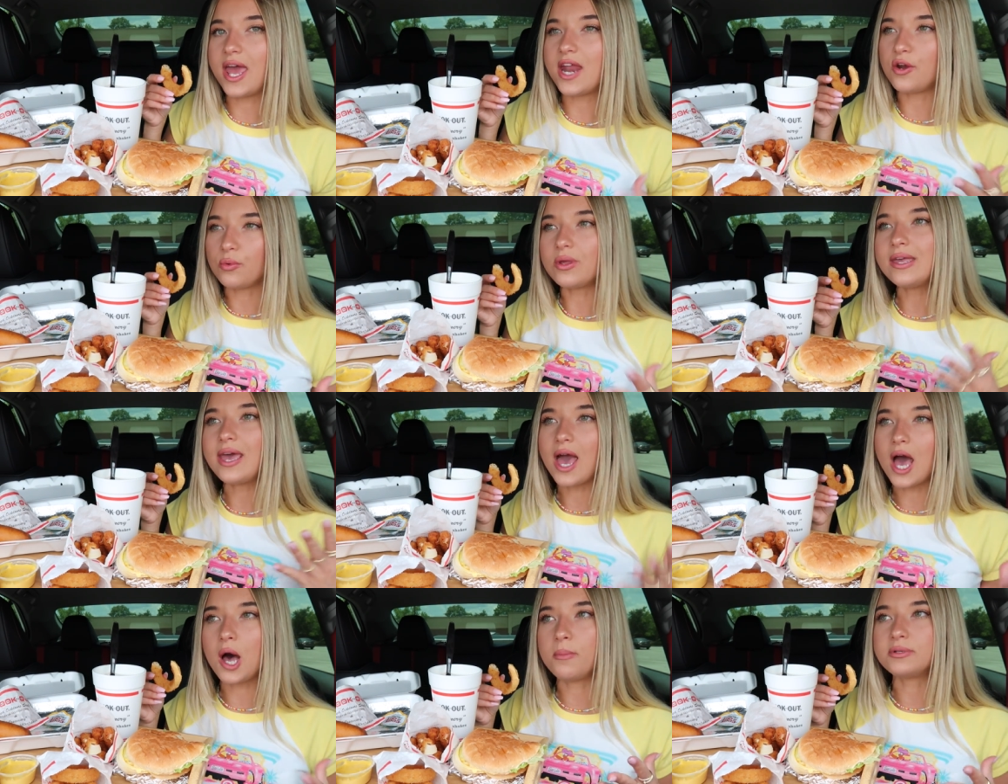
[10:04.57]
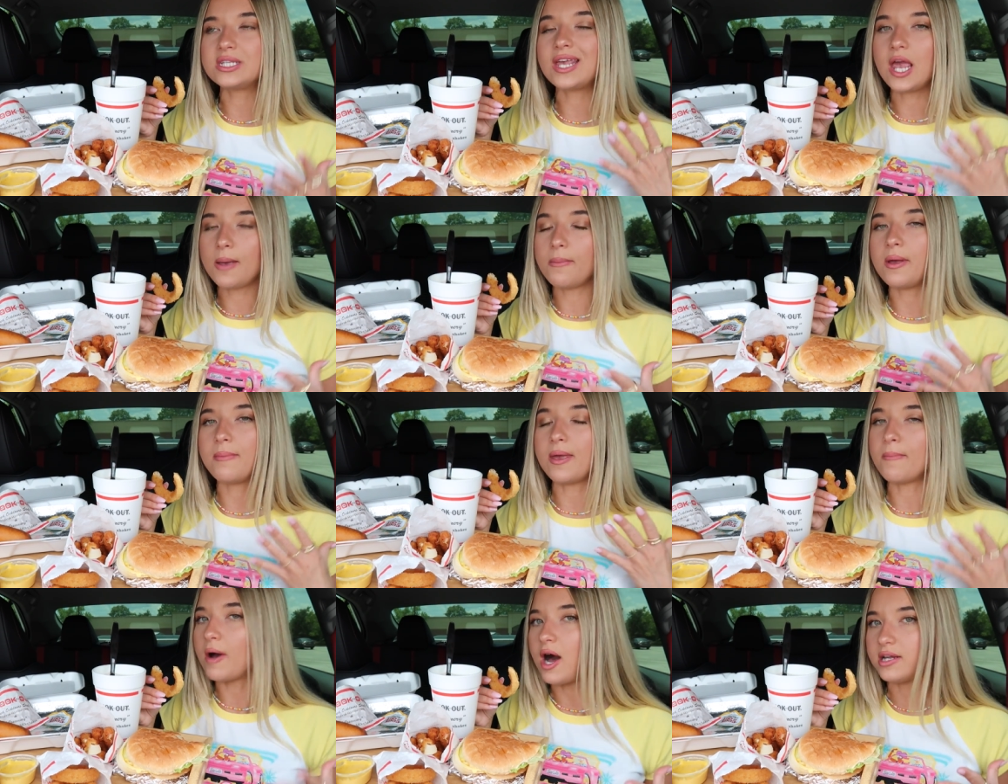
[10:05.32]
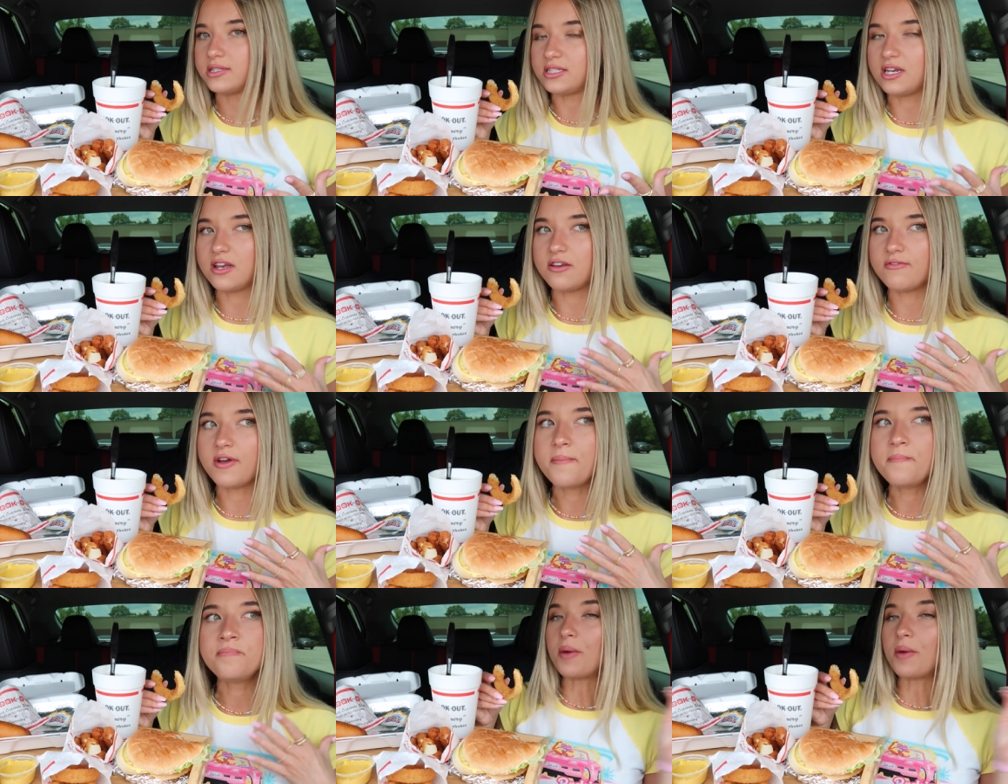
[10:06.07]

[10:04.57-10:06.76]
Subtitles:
and it really helps keeping me positive.